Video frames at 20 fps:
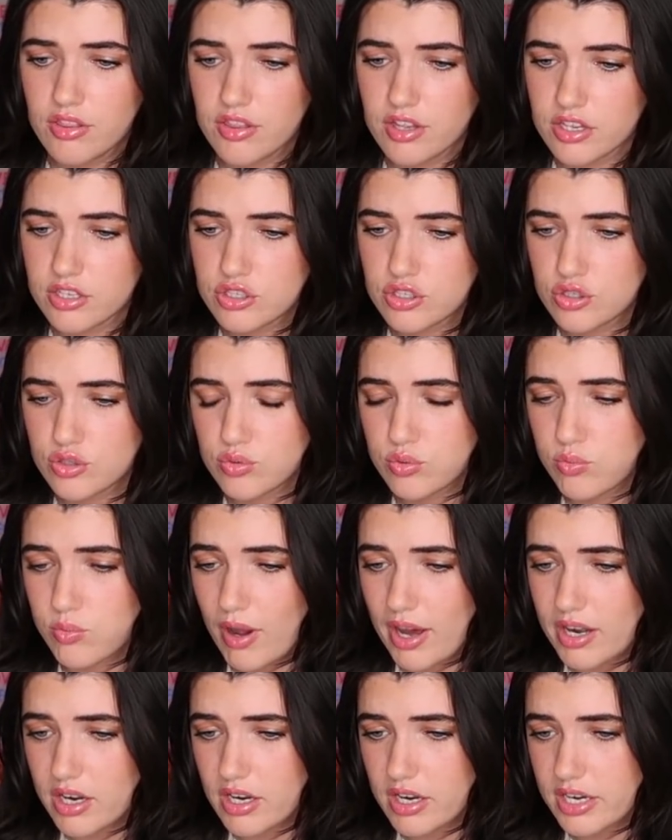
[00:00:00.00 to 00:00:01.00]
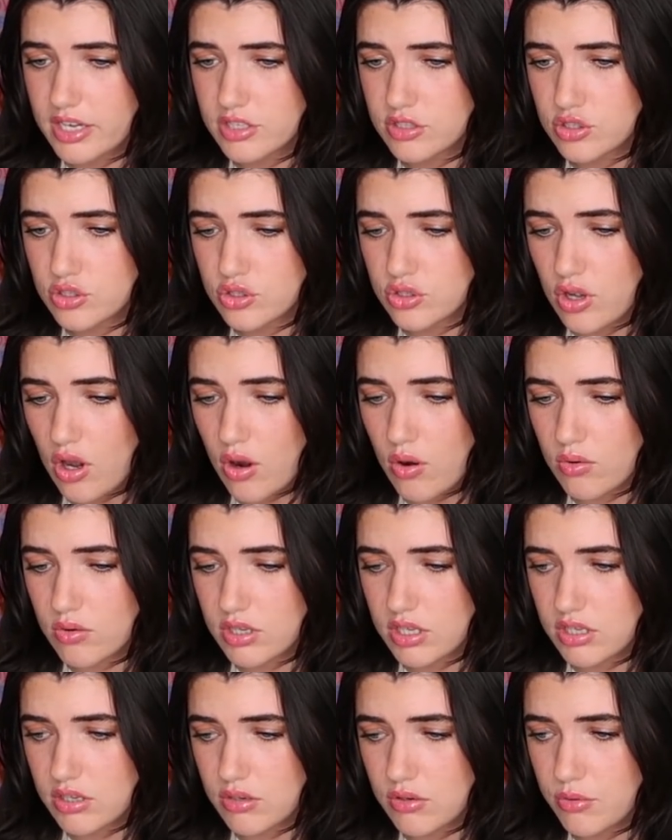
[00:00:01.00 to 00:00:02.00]
this sweater is so
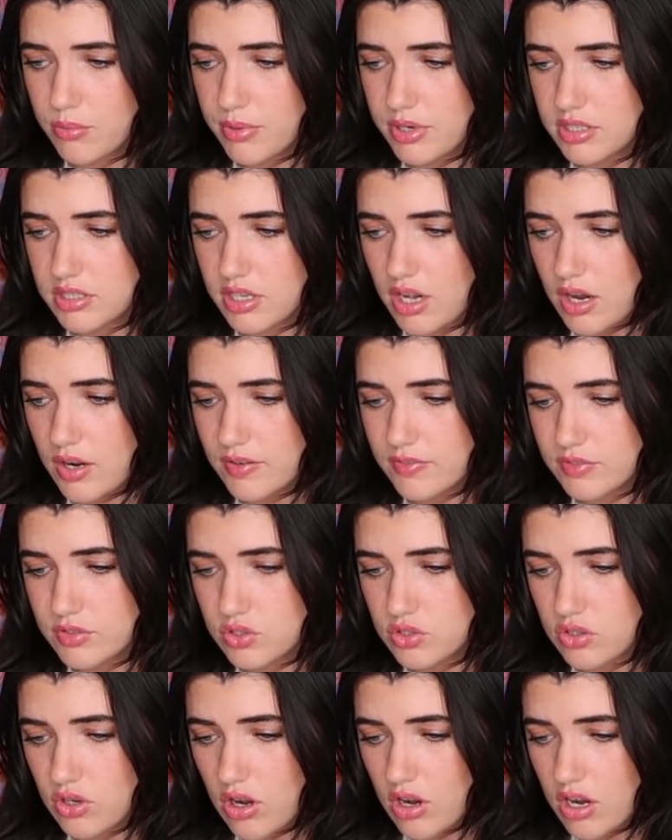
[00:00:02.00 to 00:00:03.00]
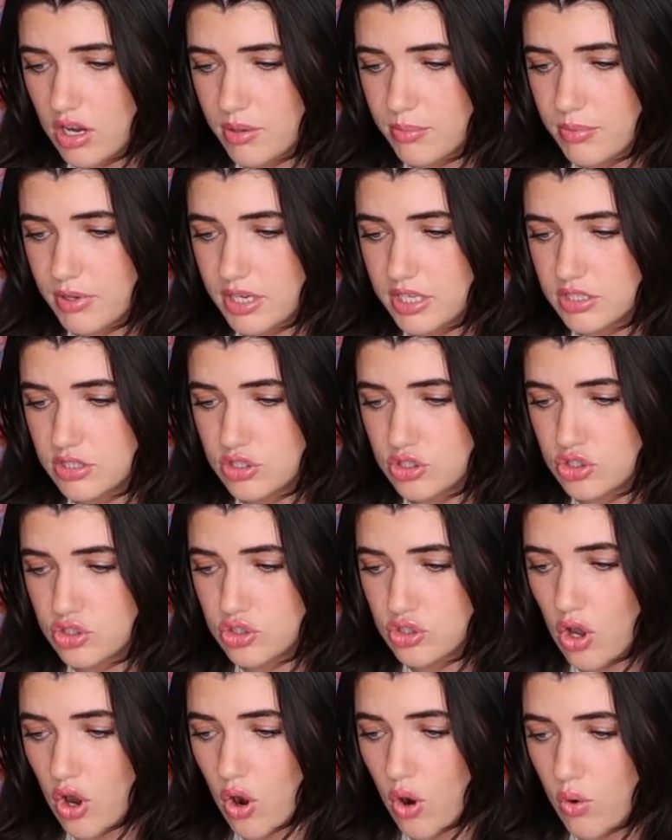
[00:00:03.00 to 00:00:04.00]
cute, but it's out of stock, but it's
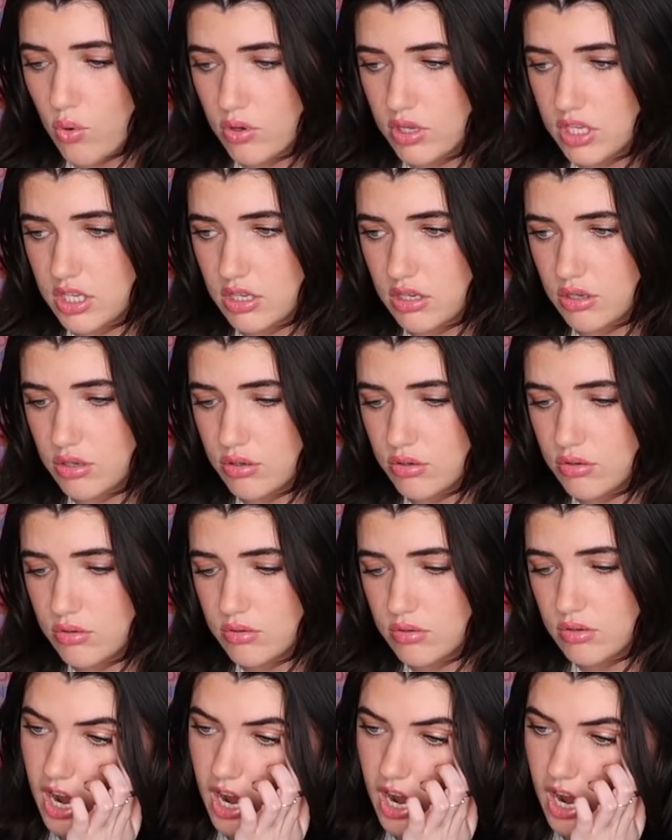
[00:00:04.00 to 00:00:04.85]
so cute.